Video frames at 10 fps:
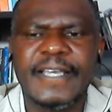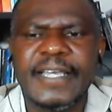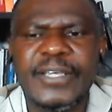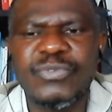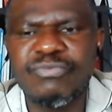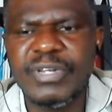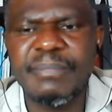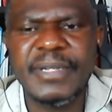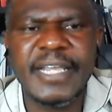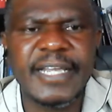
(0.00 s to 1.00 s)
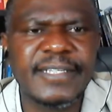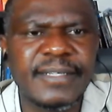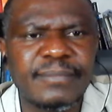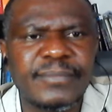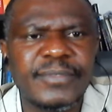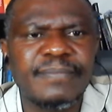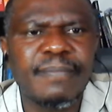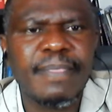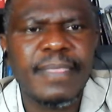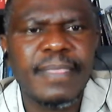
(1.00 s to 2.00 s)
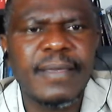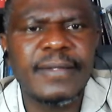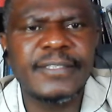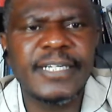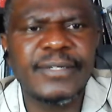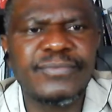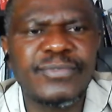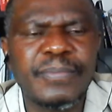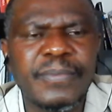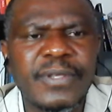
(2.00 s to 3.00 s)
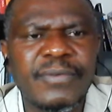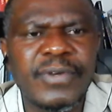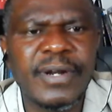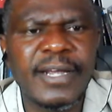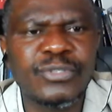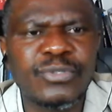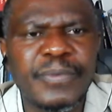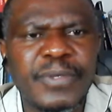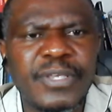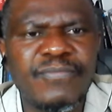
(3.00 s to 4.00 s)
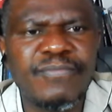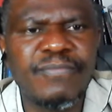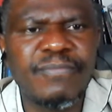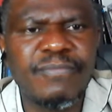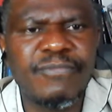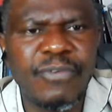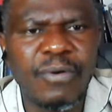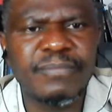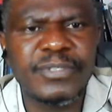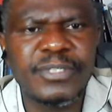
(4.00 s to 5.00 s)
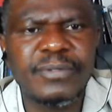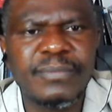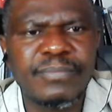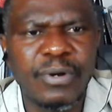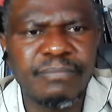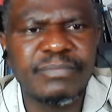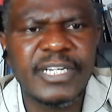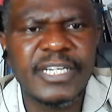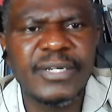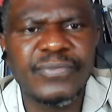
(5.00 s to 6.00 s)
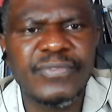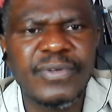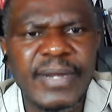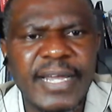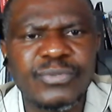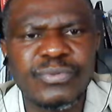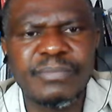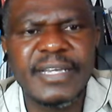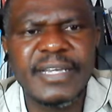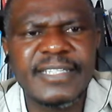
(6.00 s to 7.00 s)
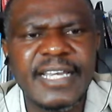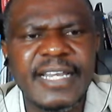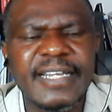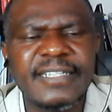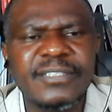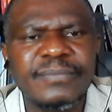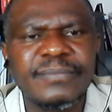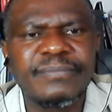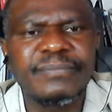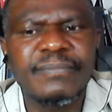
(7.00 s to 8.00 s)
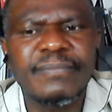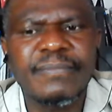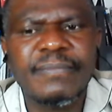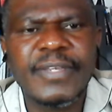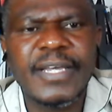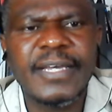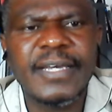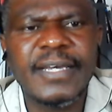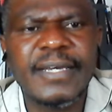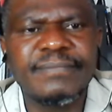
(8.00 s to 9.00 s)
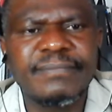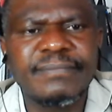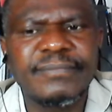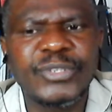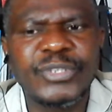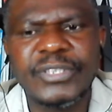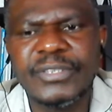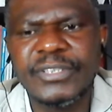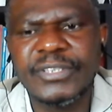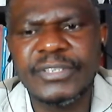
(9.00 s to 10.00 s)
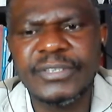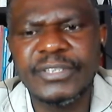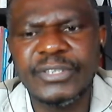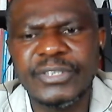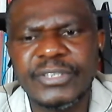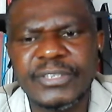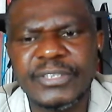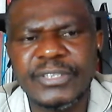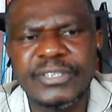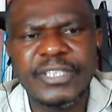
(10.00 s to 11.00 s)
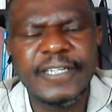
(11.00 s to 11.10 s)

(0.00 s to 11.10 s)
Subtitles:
incriminate them. And they have a right to be informed promptly of the right to remain silent. You see, these